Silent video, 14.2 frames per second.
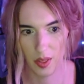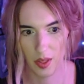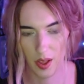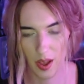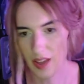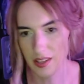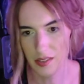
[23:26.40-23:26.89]

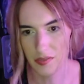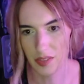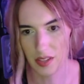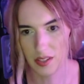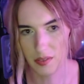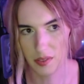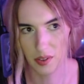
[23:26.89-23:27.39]
as
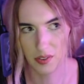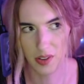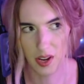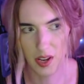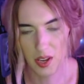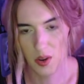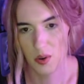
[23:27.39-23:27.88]
if there's
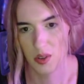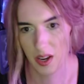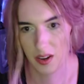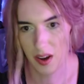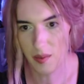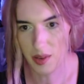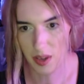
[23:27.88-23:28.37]
not a huge
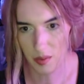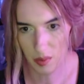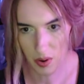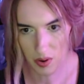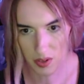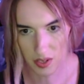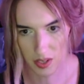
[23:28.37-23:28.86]
economic
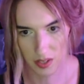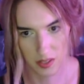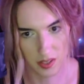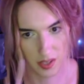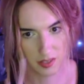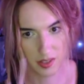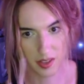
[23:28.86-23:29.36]
component to these
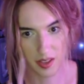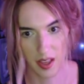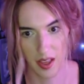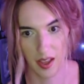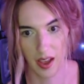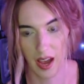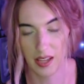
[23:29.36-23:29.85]
things. Like
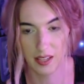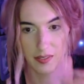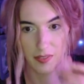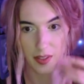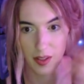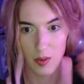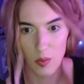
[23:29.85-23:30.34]
as if
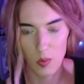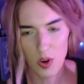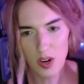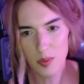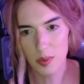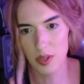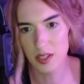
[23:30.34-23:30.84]
like
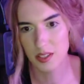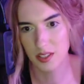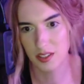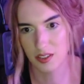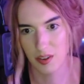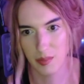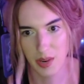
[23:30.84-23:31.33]
workplace
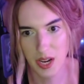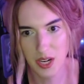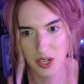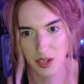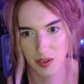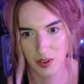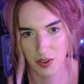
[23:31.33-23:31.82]

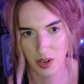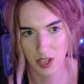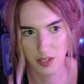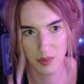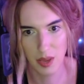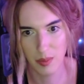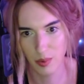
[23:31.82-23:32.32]
discrimination for
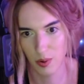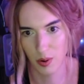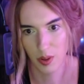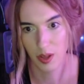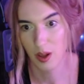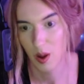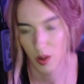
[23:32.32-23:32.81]
trans people, or
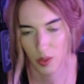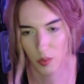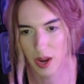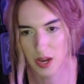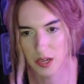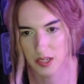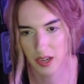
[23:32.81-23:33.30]
like the
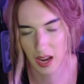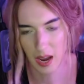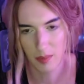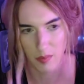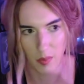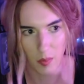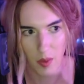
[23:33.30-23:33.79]
wage
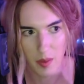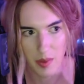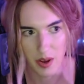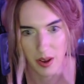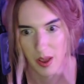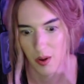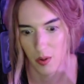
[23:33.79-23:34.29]
gap for
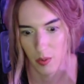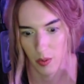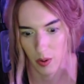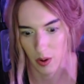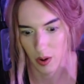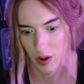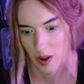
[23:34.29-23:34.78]
women,
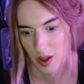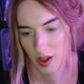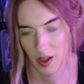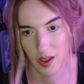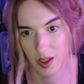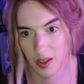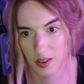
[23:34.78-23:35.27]
or
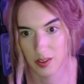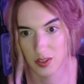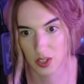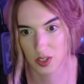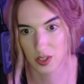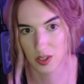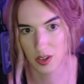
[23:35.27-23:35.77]

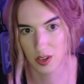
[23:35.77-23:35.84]
just,